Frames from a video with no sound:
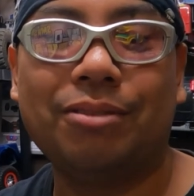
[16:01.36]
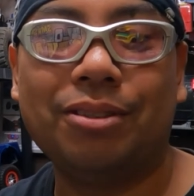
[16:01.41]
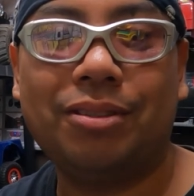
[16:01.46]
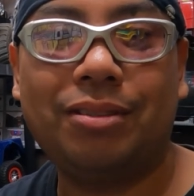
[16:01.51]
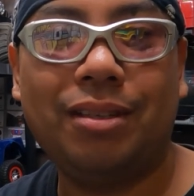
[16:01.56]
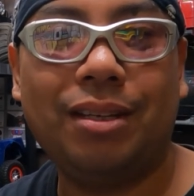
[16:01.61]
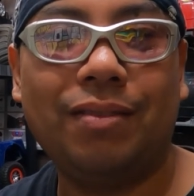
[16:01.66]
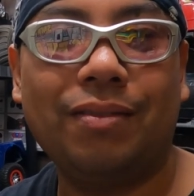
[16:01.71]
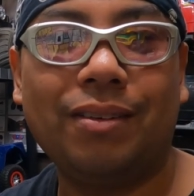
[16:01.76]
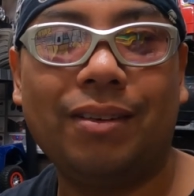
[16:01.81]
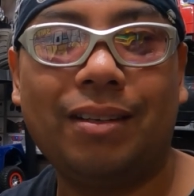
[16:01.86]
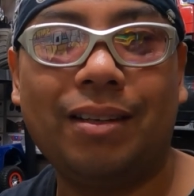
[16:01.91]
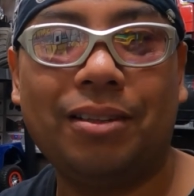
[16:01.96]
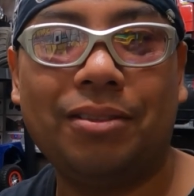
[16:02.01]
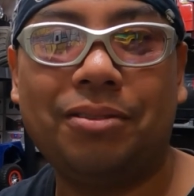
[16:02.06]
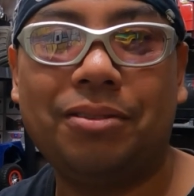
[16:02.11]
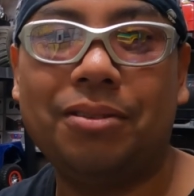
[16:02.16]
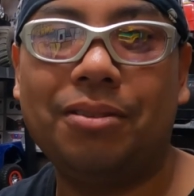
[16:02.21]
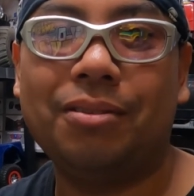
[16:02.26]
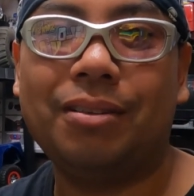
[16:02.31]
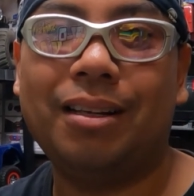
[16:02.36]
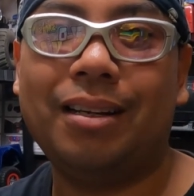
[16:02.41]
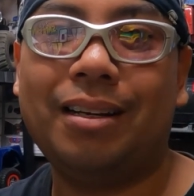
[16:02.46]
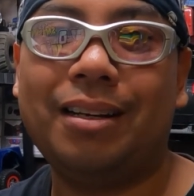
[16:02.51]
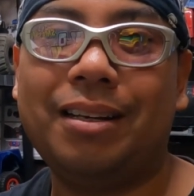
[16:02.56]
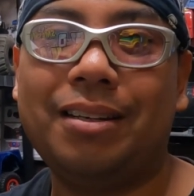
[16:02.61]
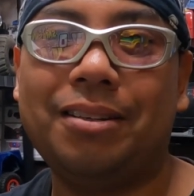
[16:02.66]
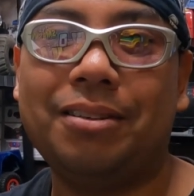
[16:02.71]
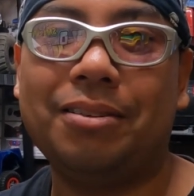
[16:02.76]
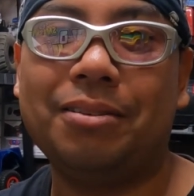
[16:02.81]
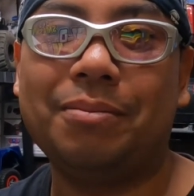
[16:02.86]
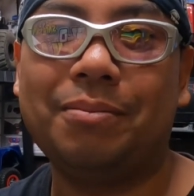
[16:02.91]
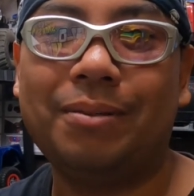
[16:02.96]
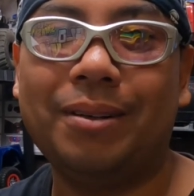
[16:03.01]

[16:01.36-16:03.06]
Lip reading: receiver thing too, like I do.